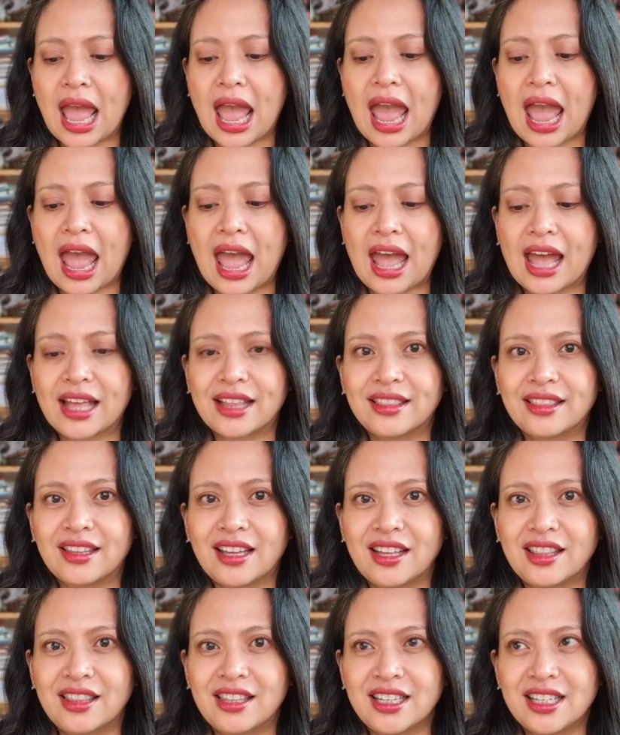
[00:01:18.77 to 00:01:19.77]
And
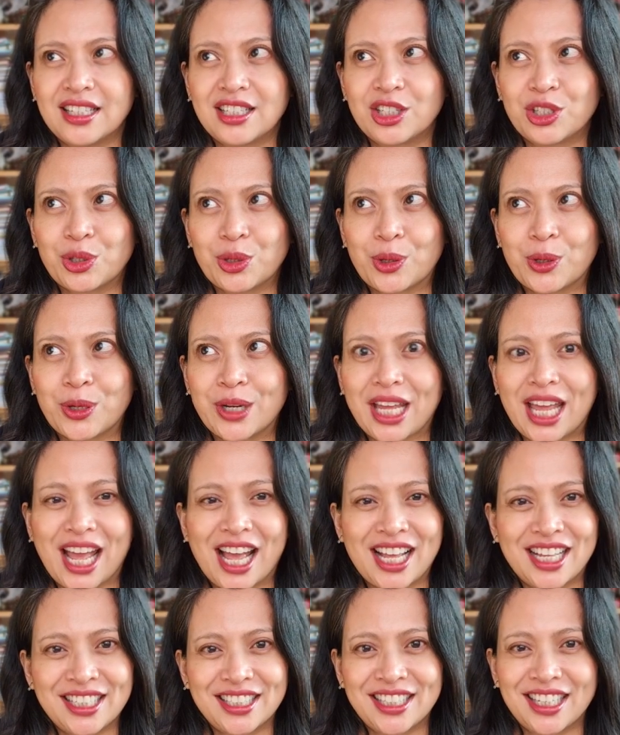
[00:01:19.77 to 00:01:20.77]
this story
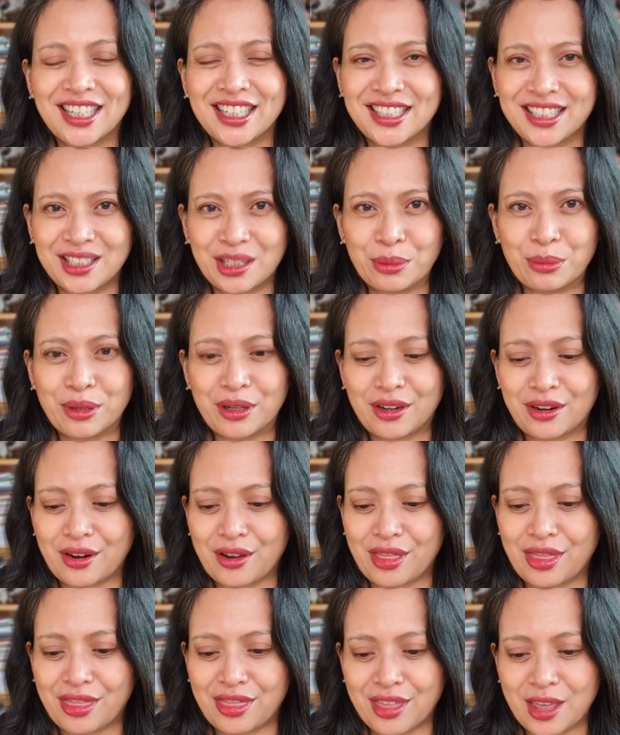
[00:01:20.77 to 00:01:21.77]
has a
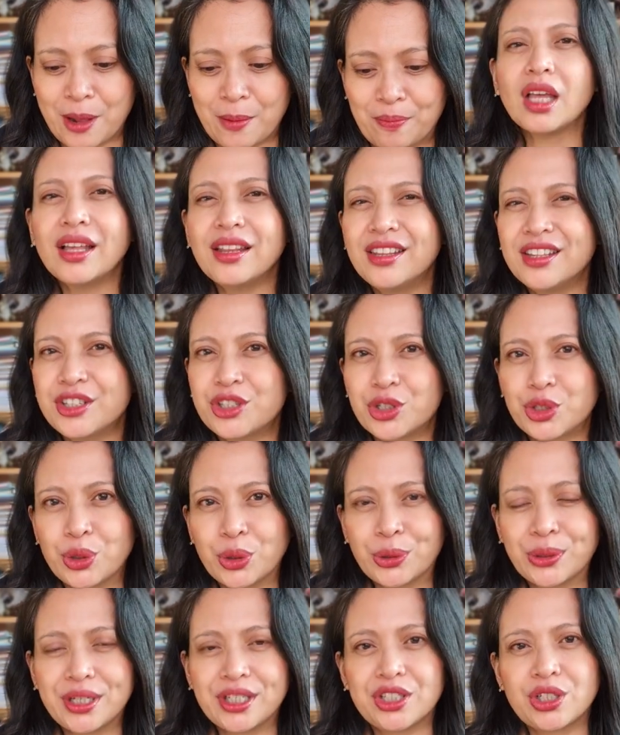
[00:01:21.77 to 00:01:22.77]
similar theme. This
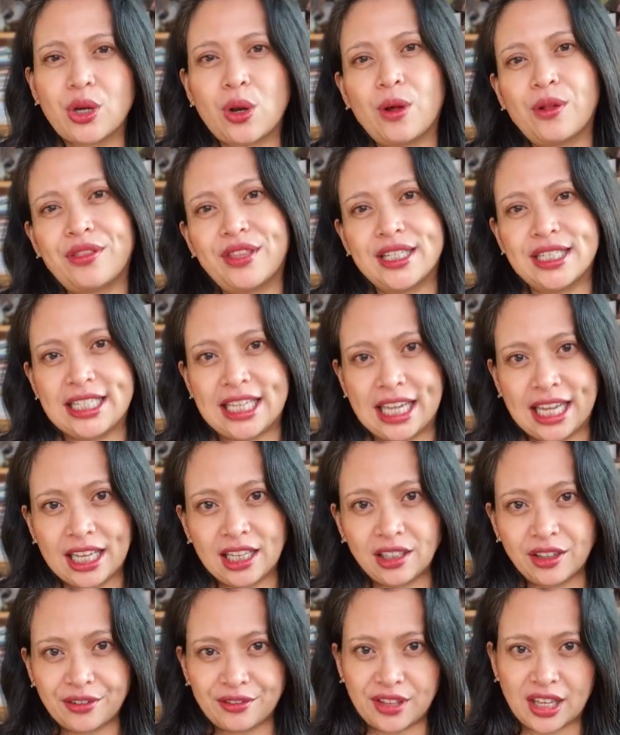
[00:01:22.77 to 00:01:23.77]
story is called The
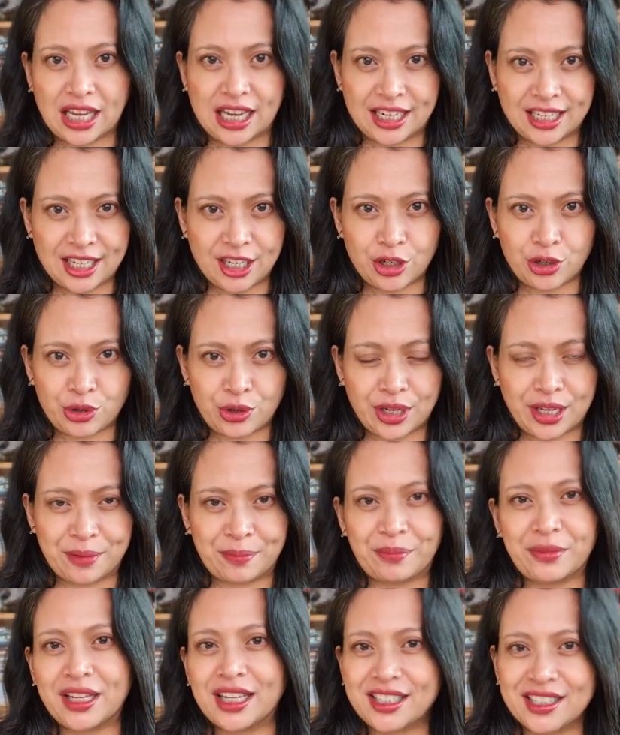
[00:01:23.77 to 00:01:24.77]
Tale of the Honey Tree.
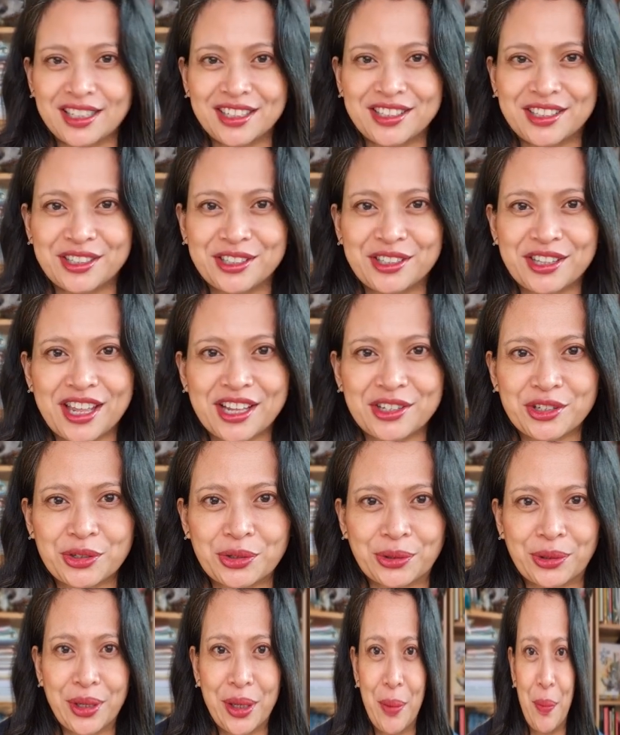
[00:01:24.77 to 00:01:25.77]
Let's listen to that
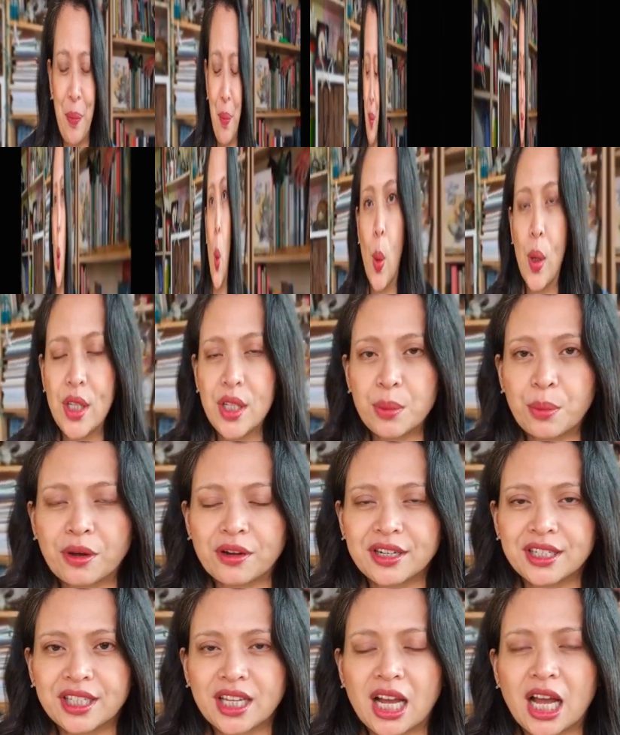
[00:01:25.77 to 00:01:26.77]
story. Once
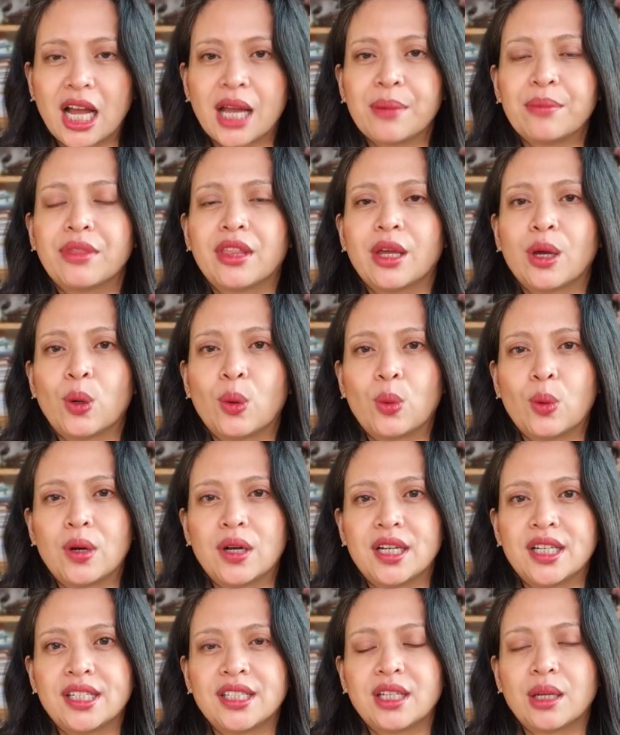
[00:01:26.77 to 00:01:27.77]
upon a time, there
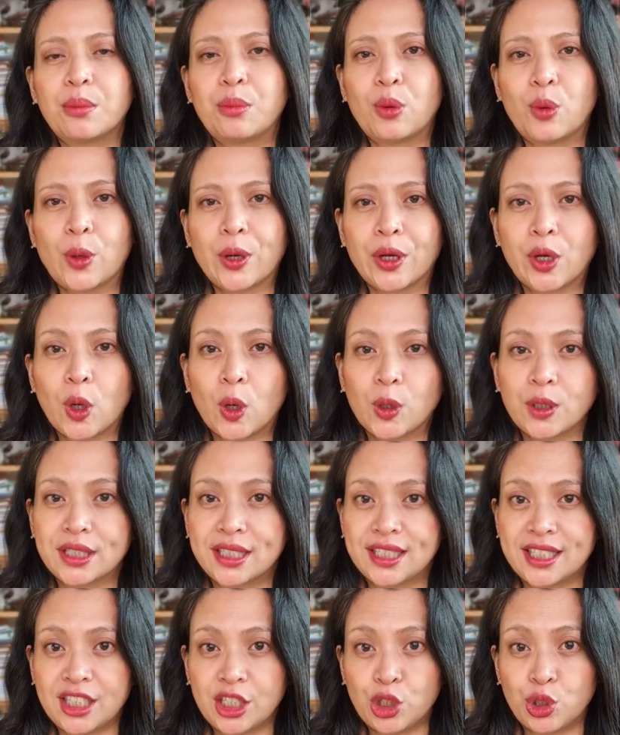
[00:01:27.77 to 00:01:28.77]
was a boy called
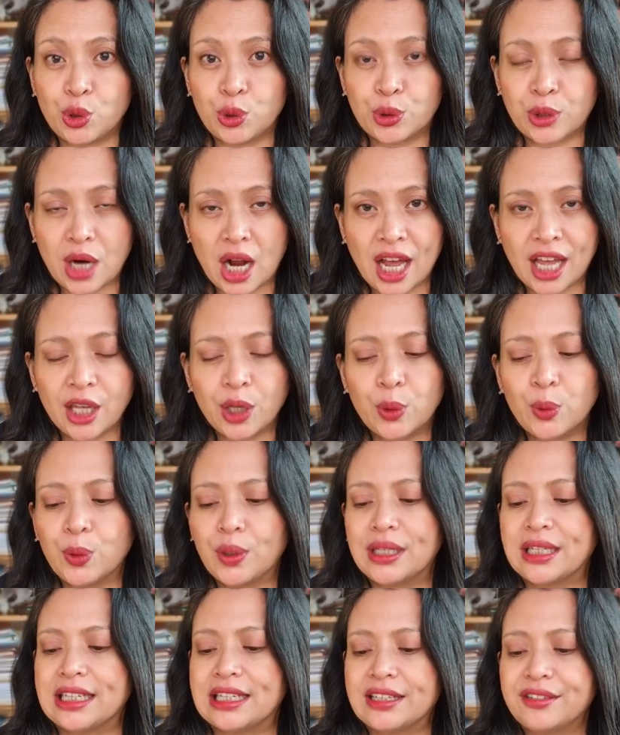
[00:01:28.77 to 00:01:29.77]
Sijurai who
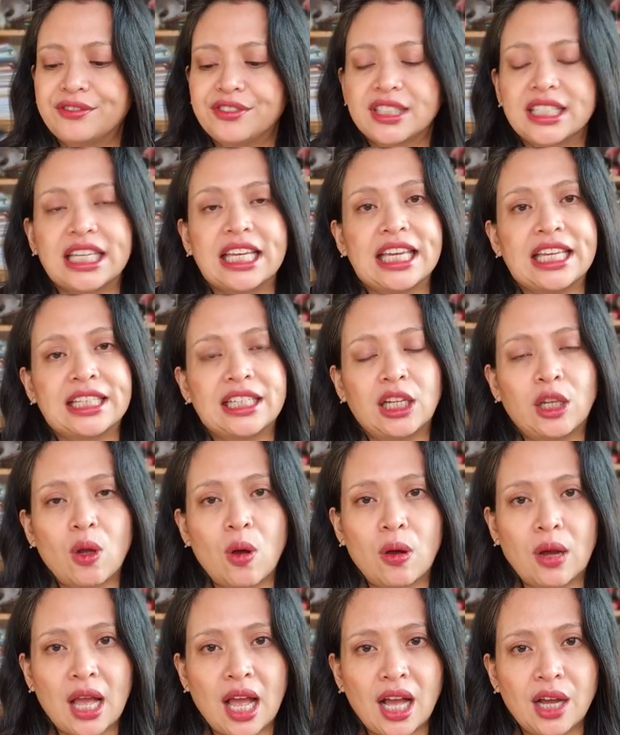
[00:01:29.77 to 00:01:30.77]
lived in a
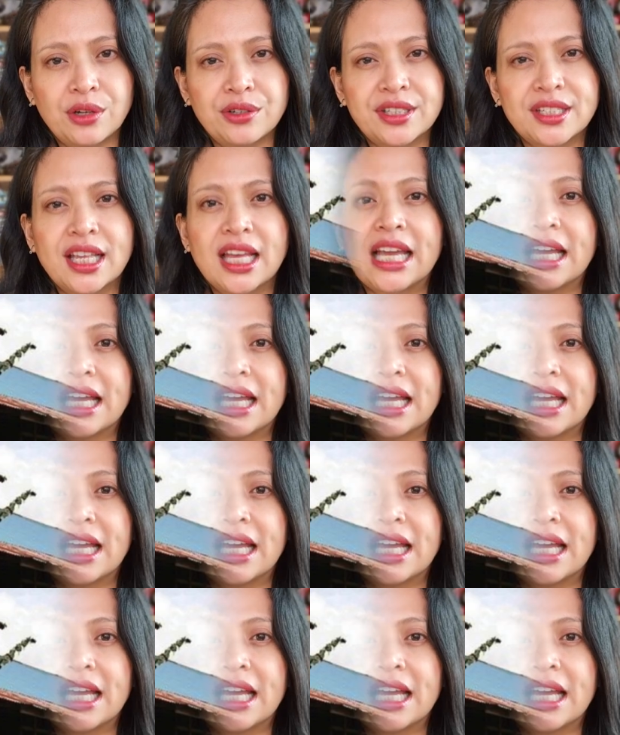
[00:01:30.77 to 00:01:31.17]
longhouse